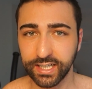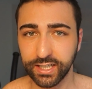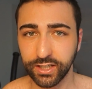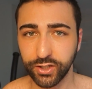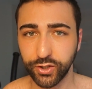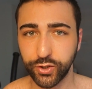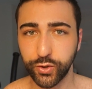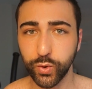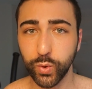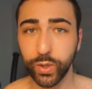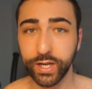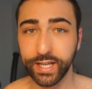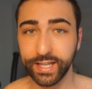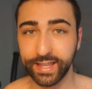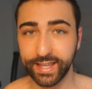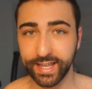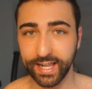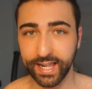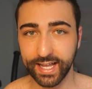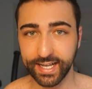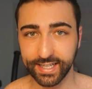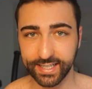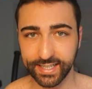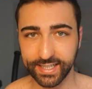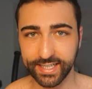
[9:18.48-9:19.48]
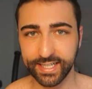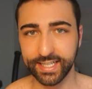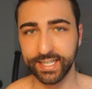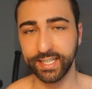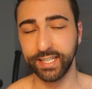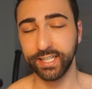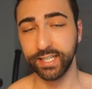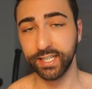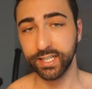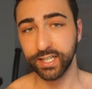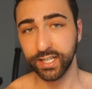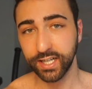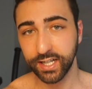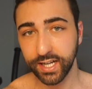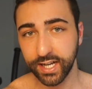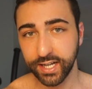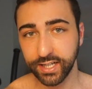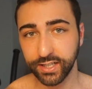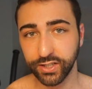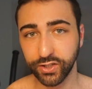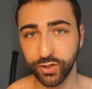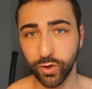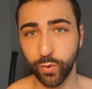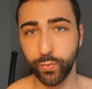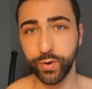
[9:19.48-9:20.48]
too little acidity, and
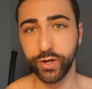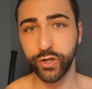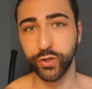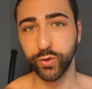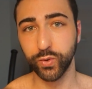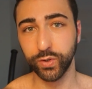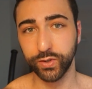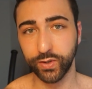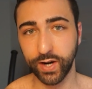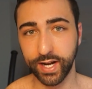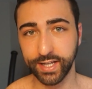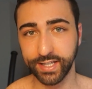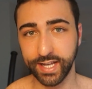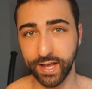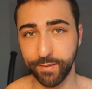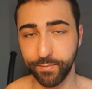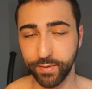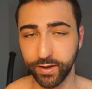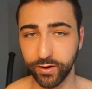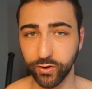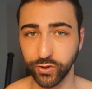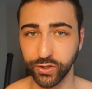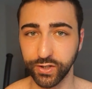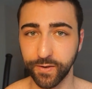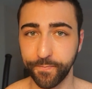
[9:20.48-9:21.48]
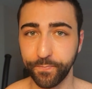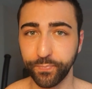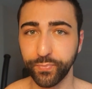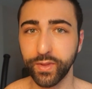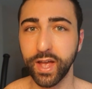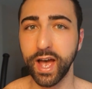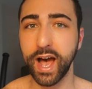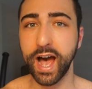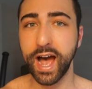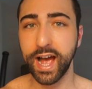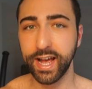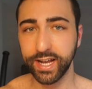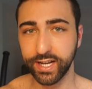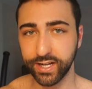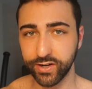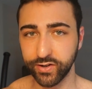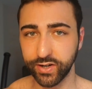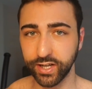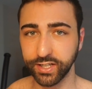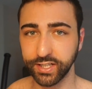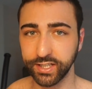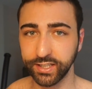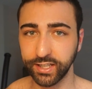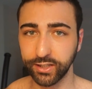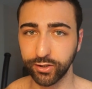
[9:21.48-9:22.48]
so we should raise them, because higher the
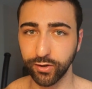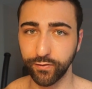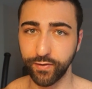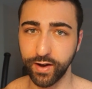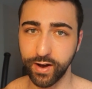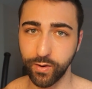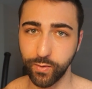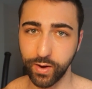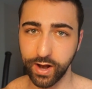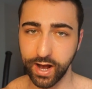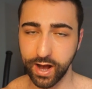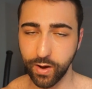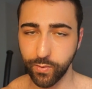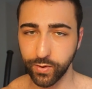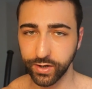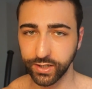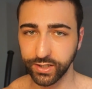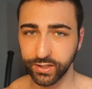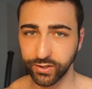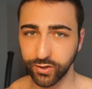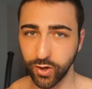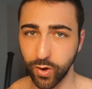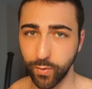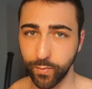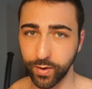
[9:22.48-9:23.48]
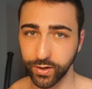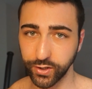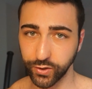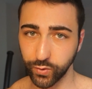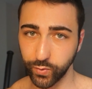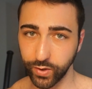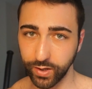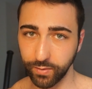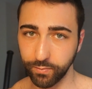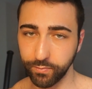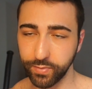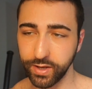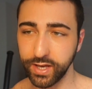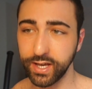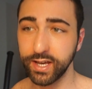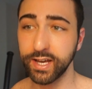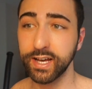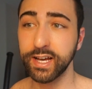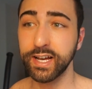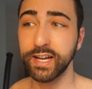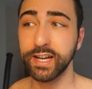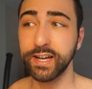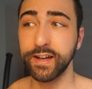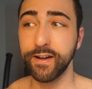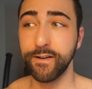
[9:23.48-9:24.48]
acidity of our stomach will be,
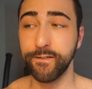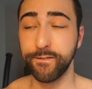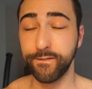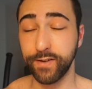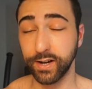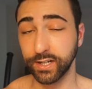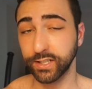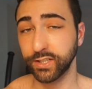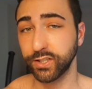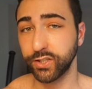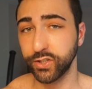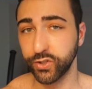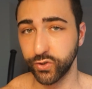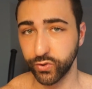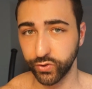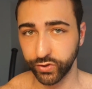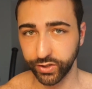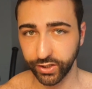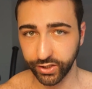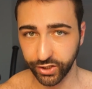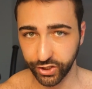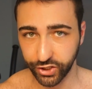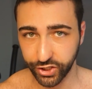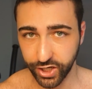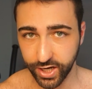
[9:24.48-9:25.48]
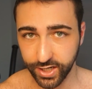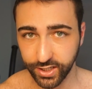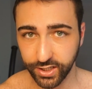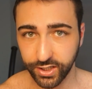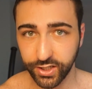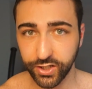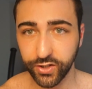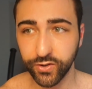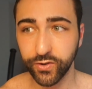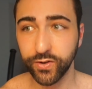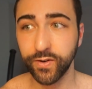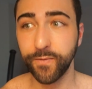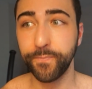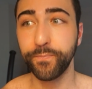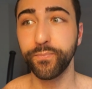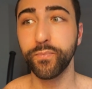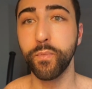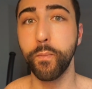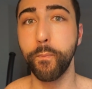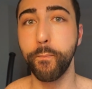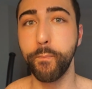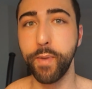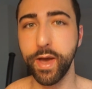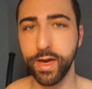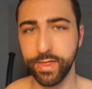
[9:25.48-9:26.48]
faster the digestion,
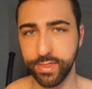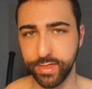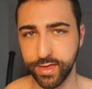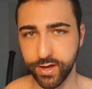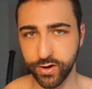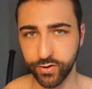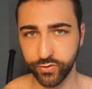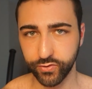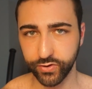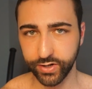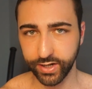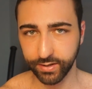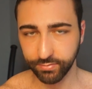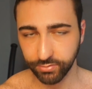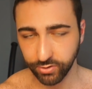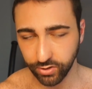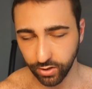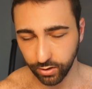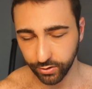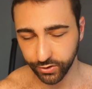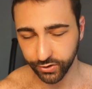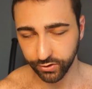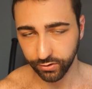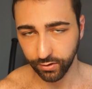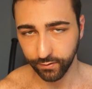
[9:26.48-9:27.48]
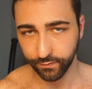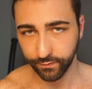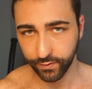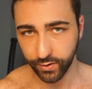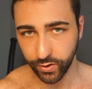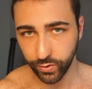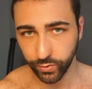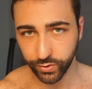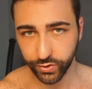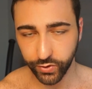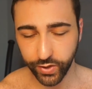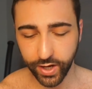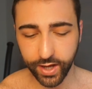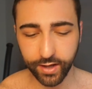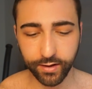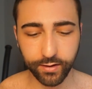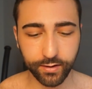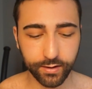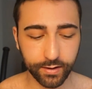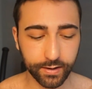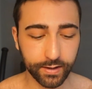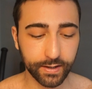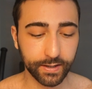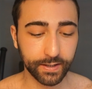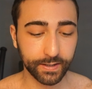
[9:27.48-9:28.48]
better the absorption of
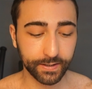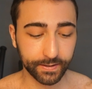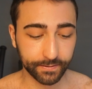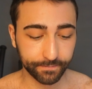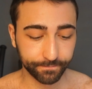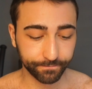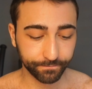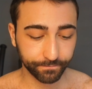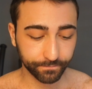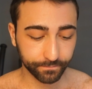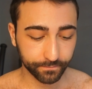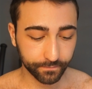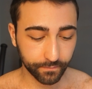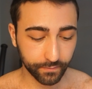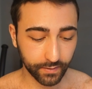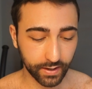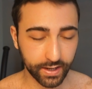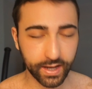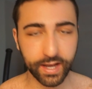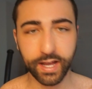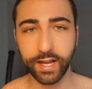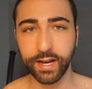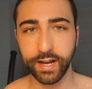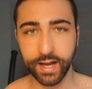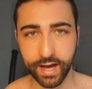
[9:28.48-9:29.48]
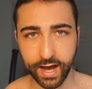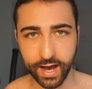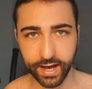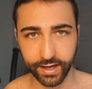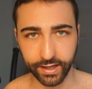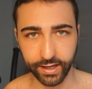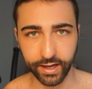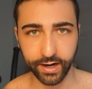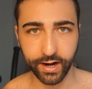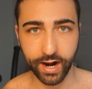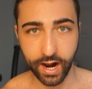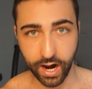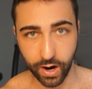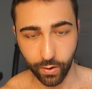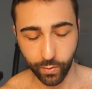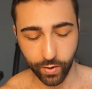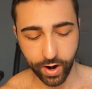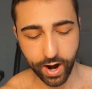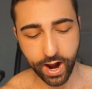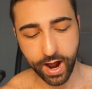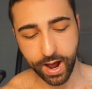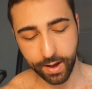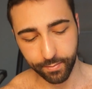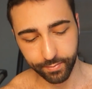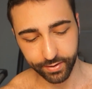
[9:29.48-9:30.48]
nutrients, and higher
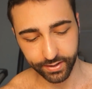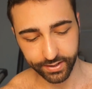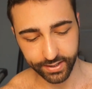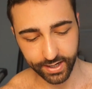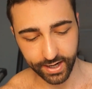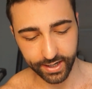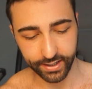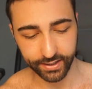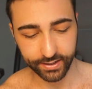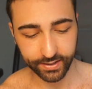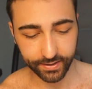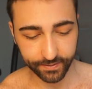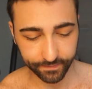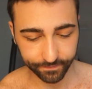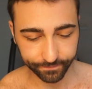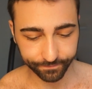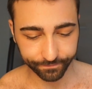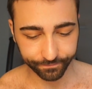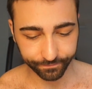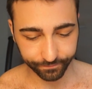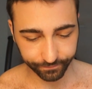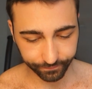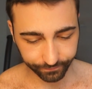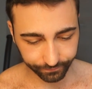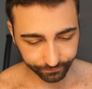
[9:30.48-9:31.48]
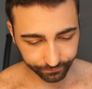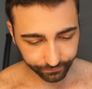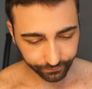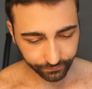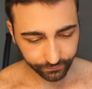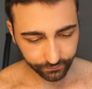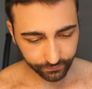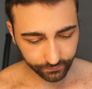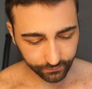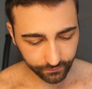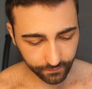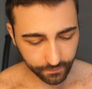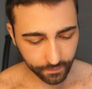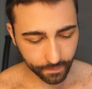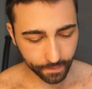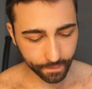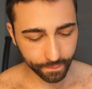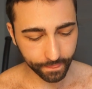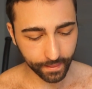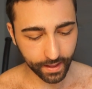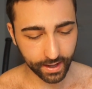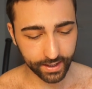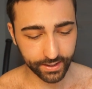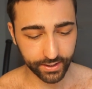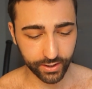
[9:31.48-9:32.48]
our appetite.
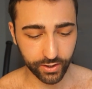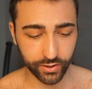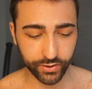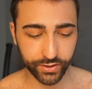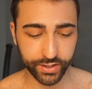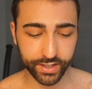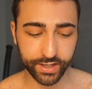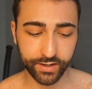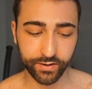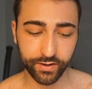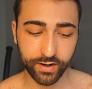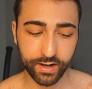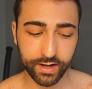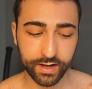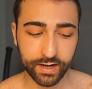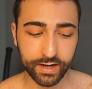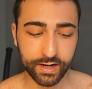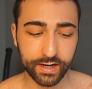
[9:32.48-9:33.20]
Another